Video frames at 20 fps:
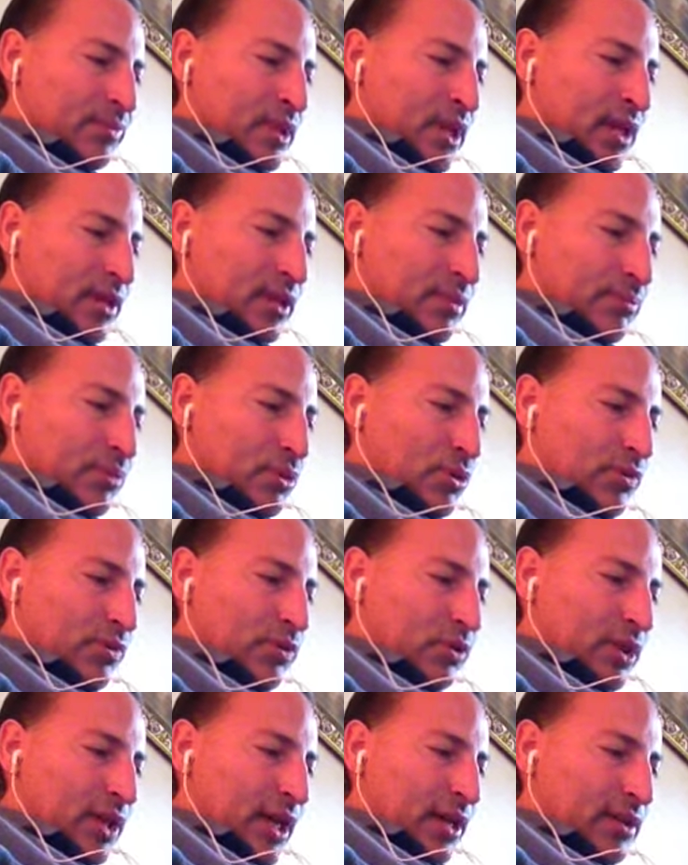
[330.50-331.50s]
at the
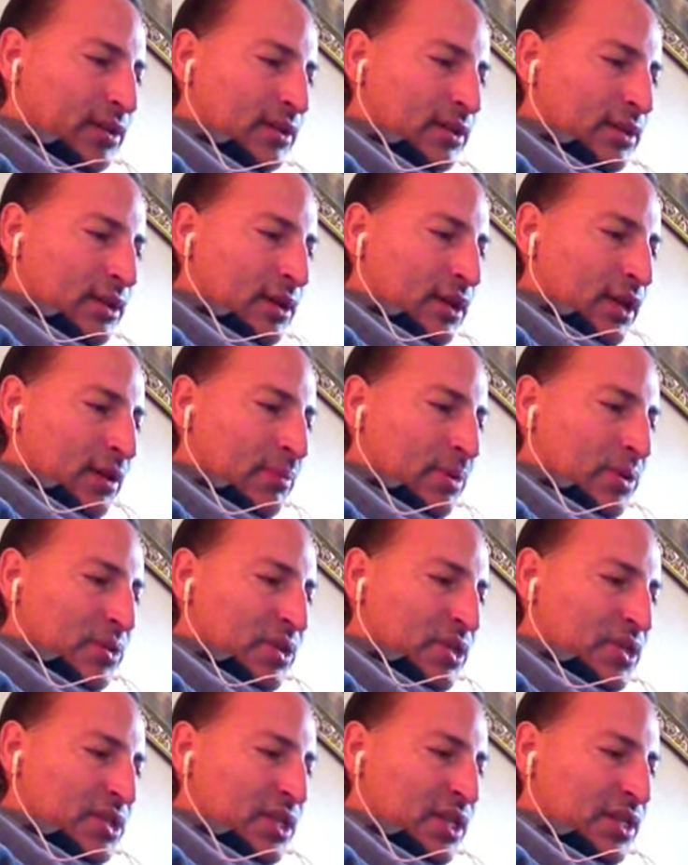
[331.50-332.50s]
beautiful gate, about
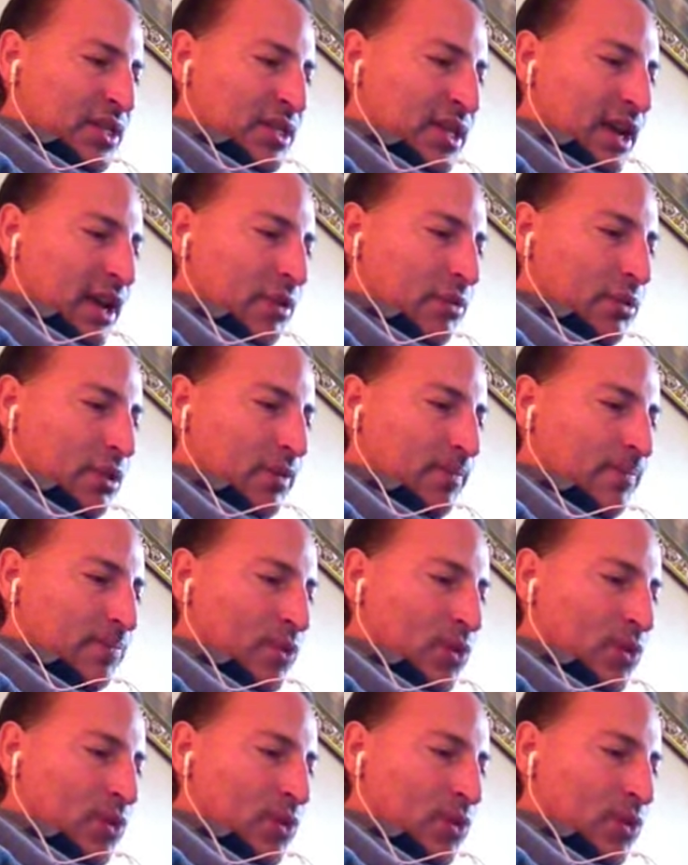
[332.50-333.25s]
the sixth hour,